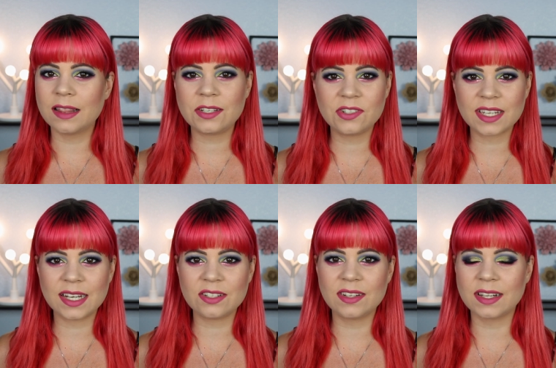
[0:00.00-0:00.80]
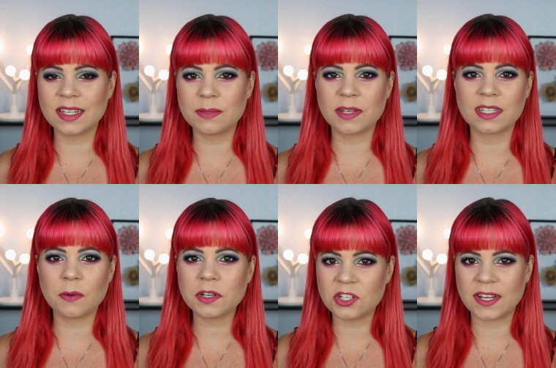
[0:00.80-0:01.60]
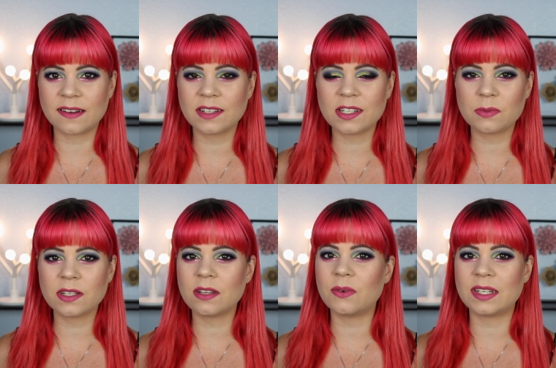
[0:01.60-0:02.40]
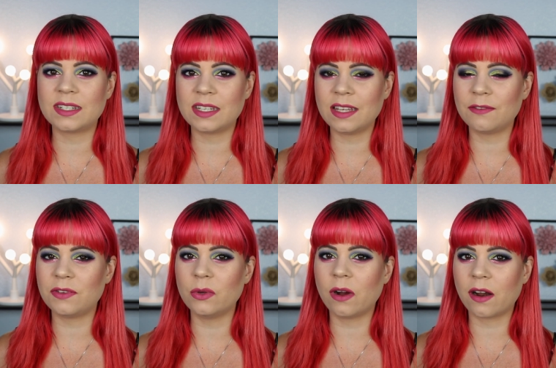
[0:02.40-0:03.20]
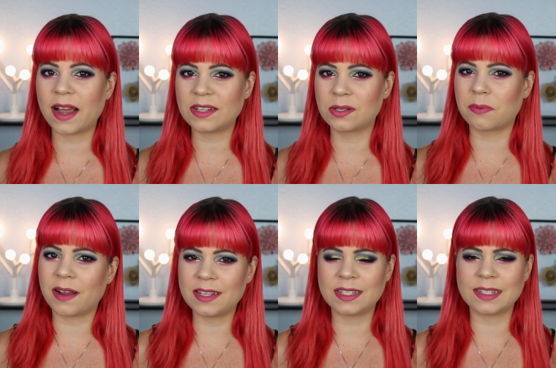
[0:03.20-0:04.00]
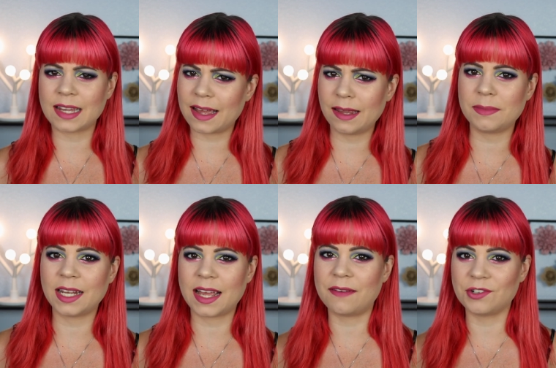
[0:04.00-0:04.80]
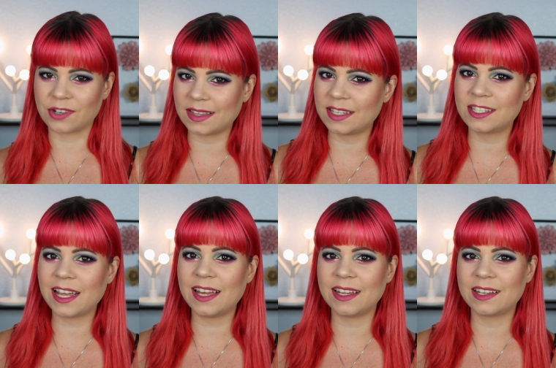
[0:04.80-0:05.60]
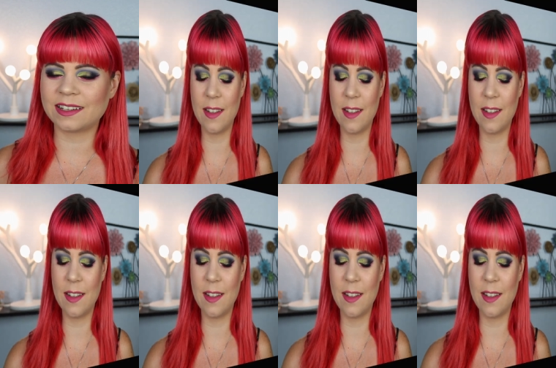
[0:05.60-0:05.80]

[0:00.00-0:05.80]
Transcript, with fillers: let's just get into the list because I want to share this with you and see if you are as surprised as I am that I haven't tried these yet.